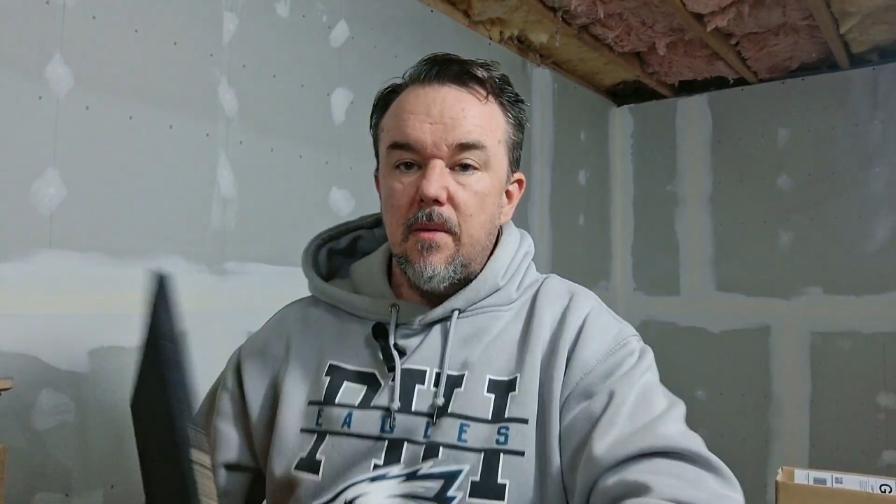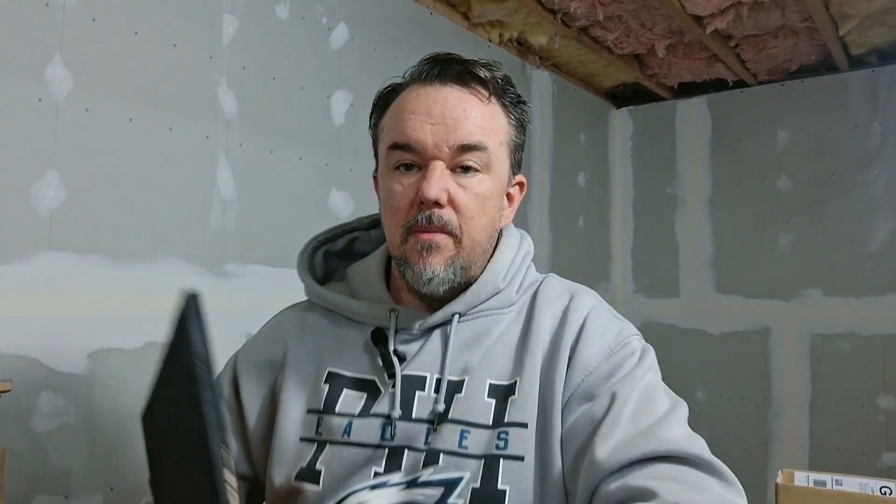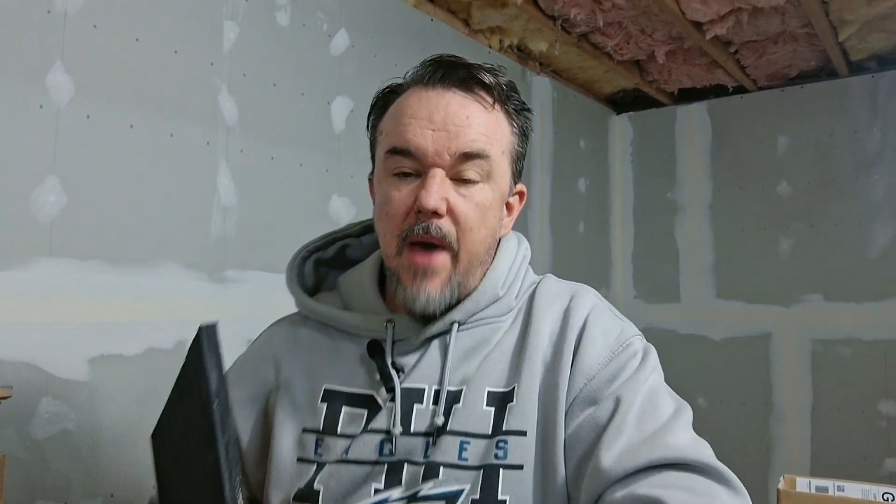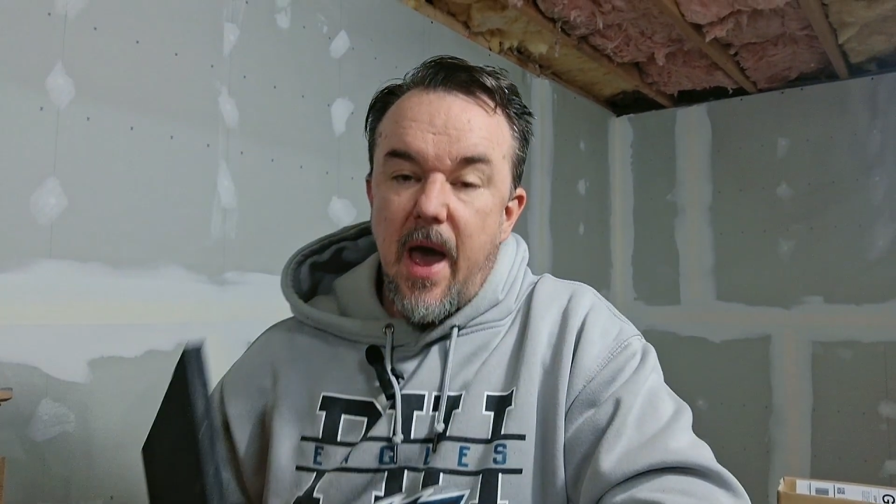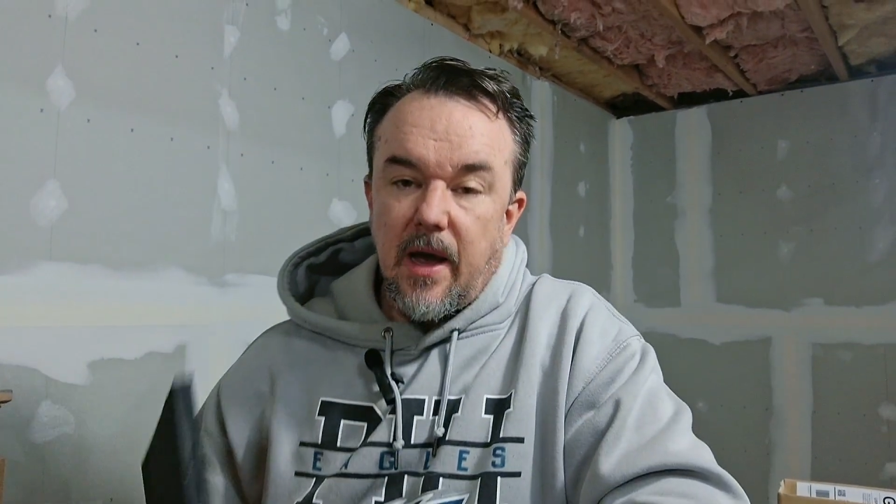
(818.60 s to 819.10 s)

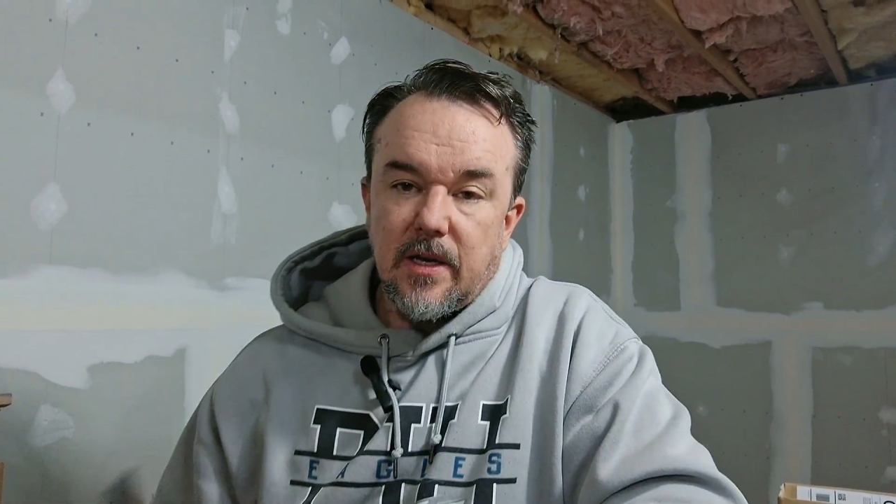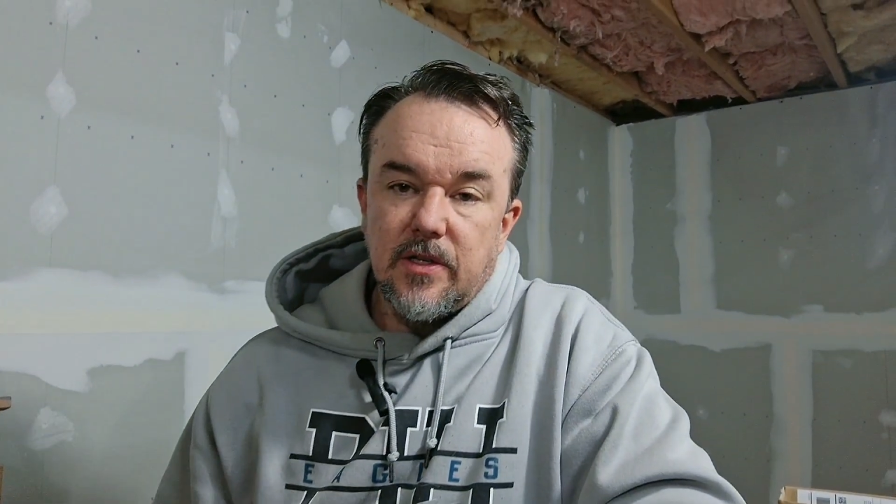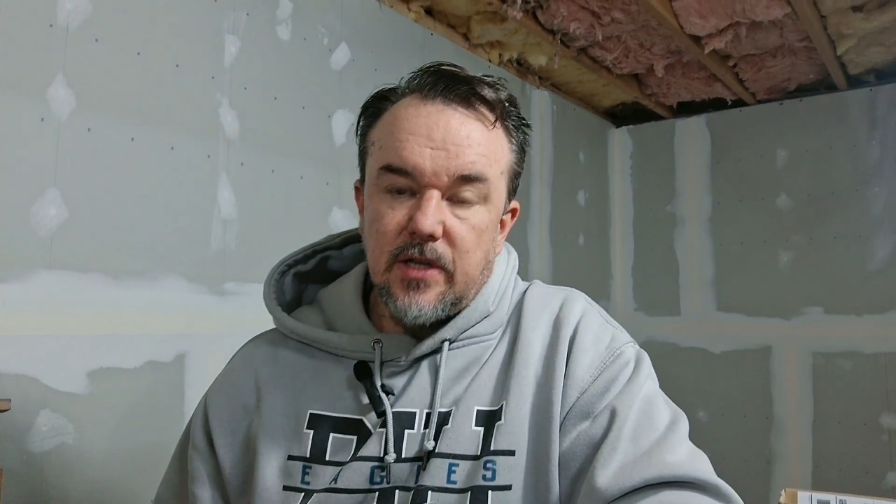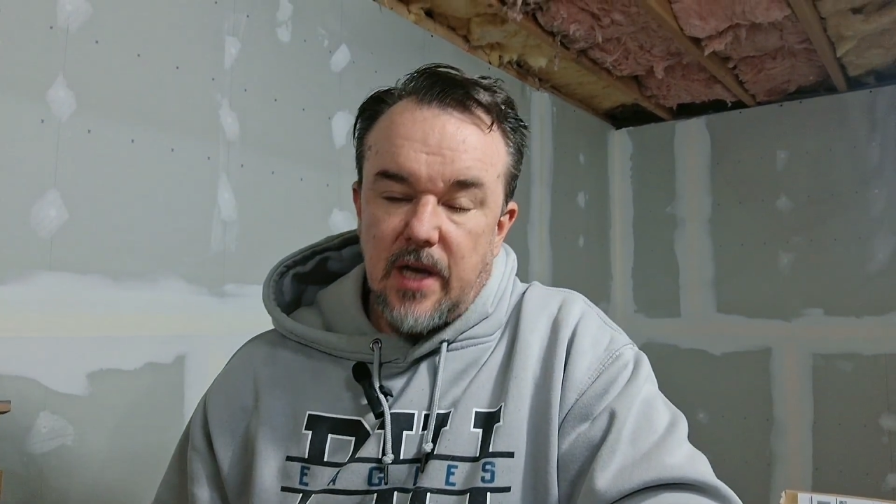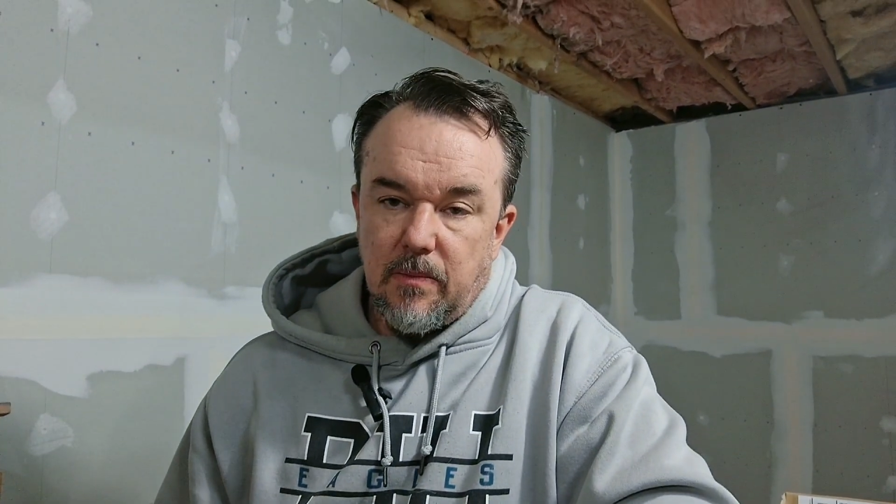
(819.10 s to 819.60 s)

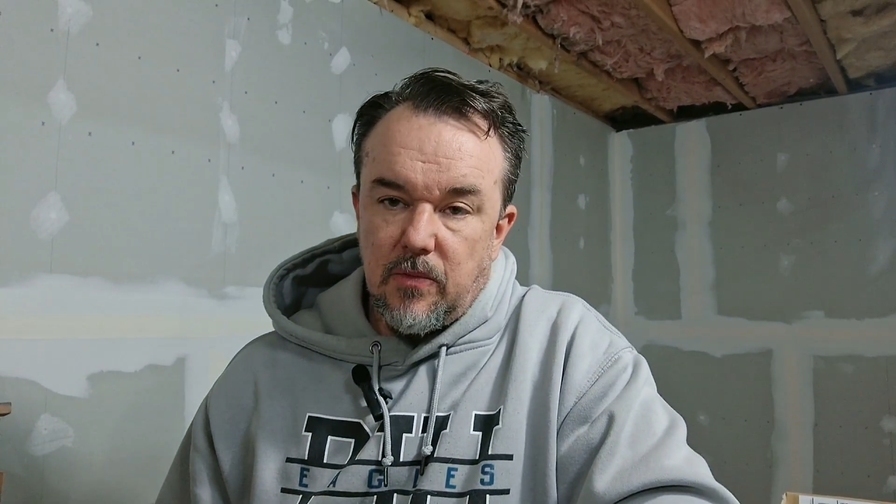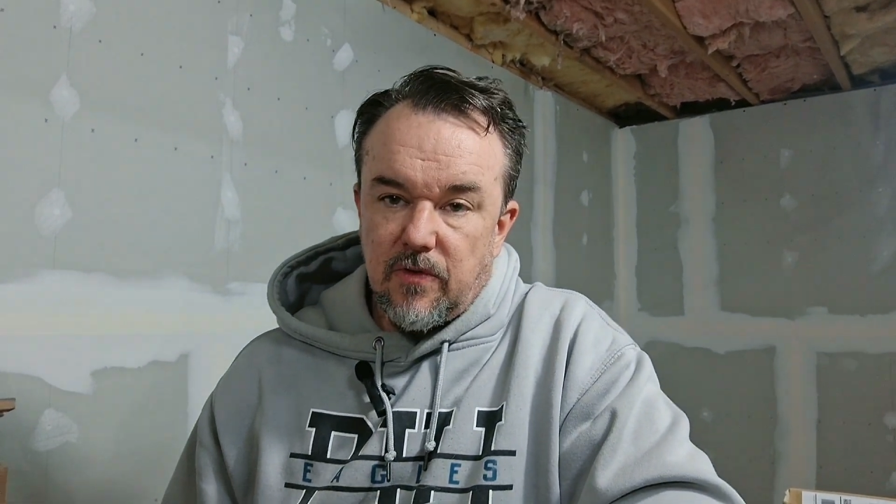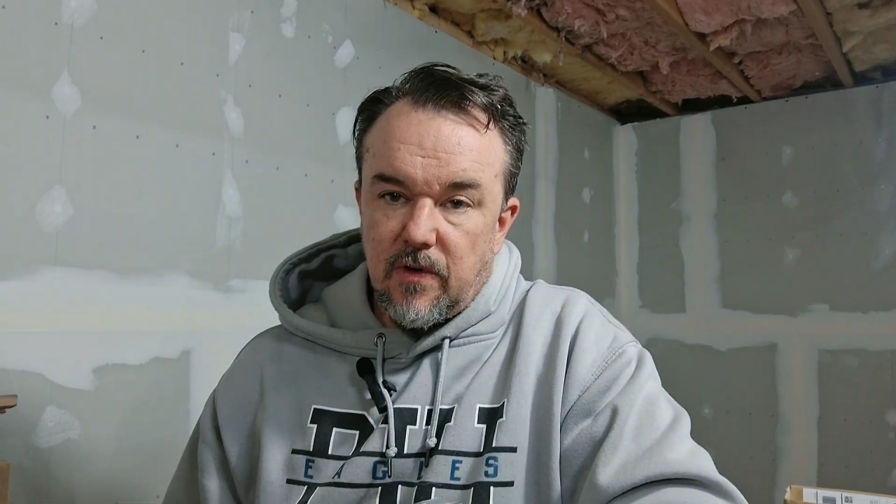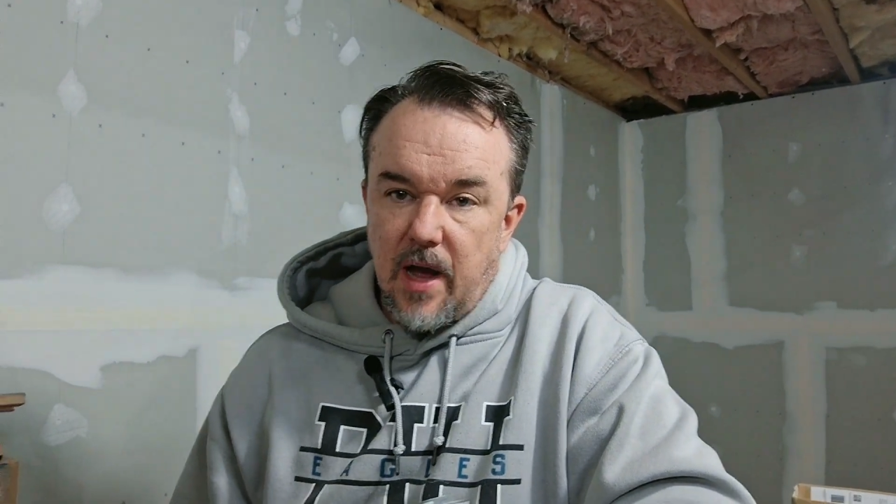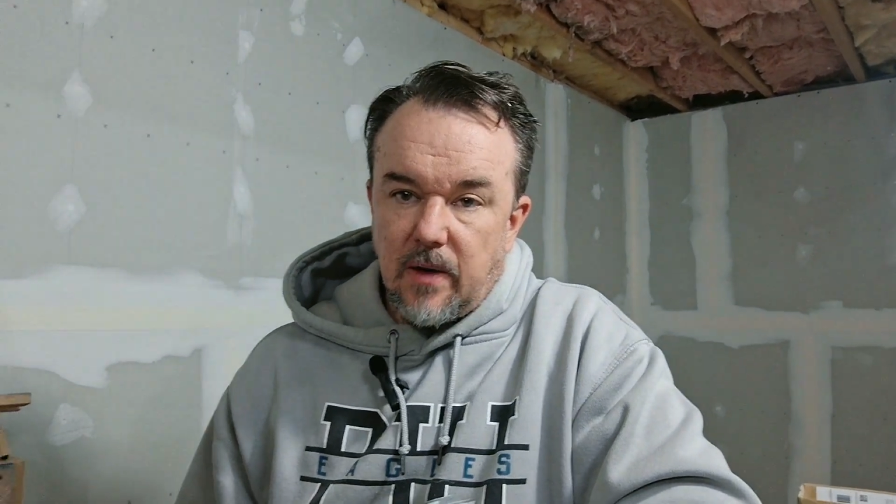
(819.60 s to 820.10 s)
package and move
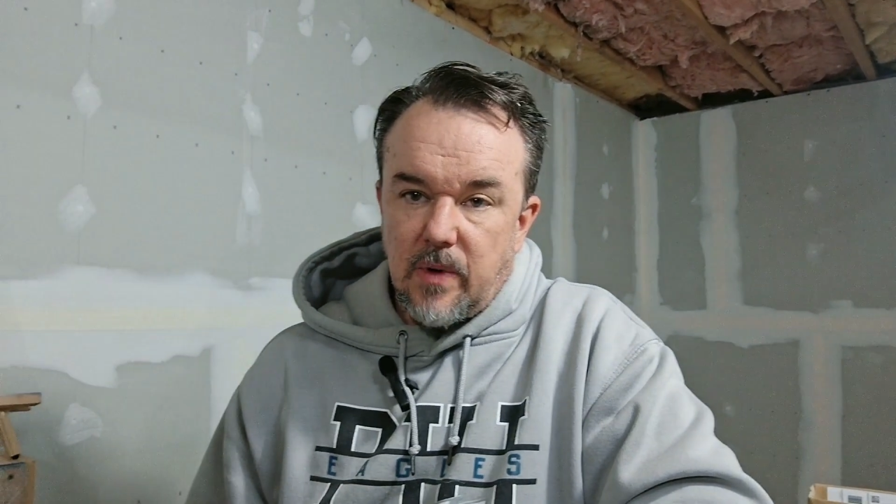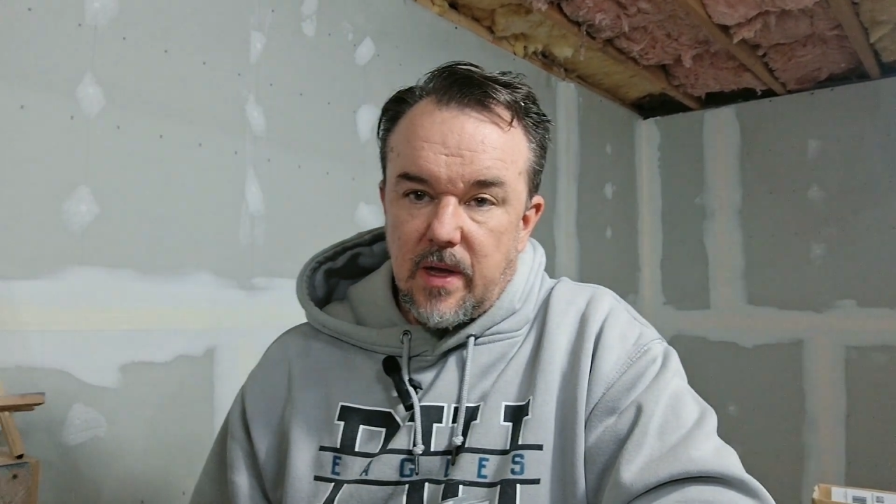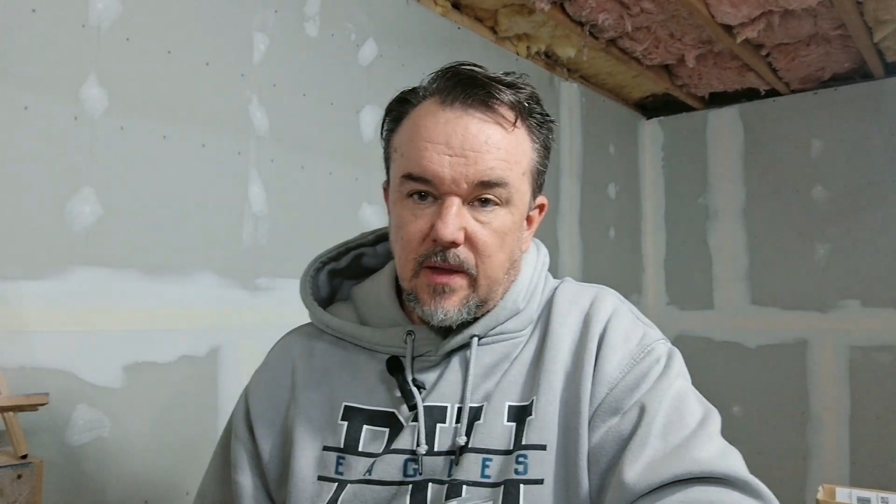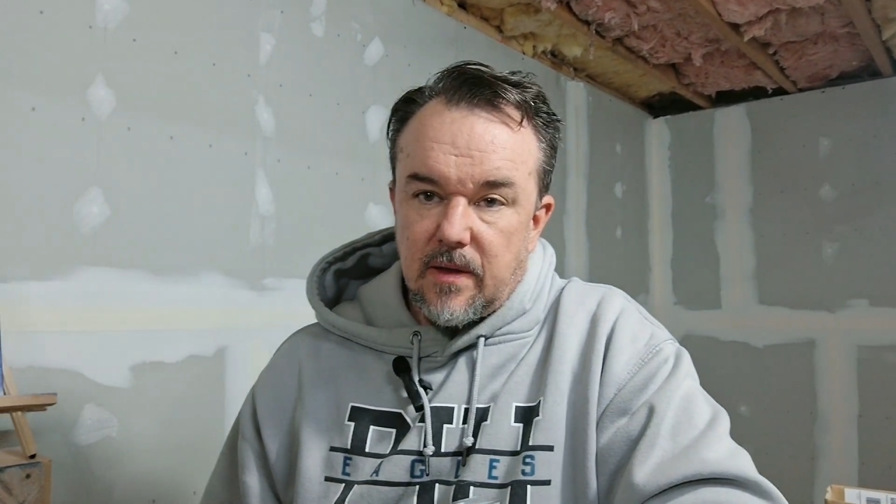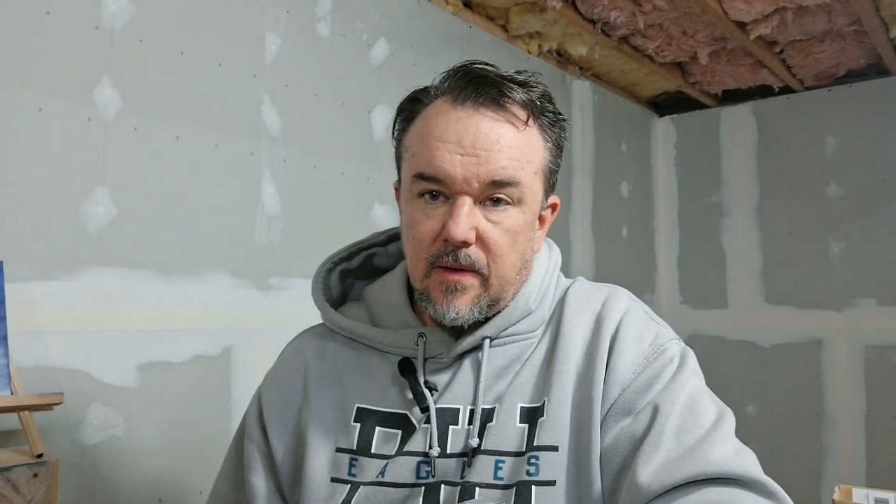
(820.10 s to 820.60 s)
around
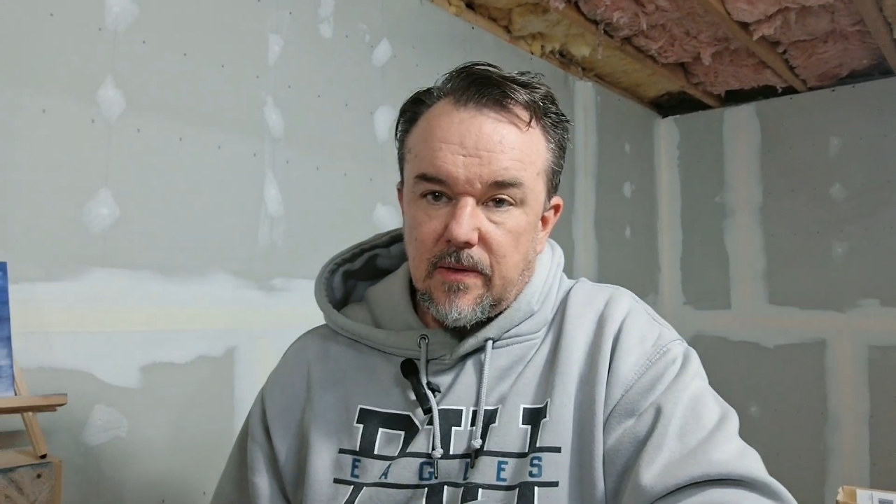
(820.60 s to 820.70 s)
with.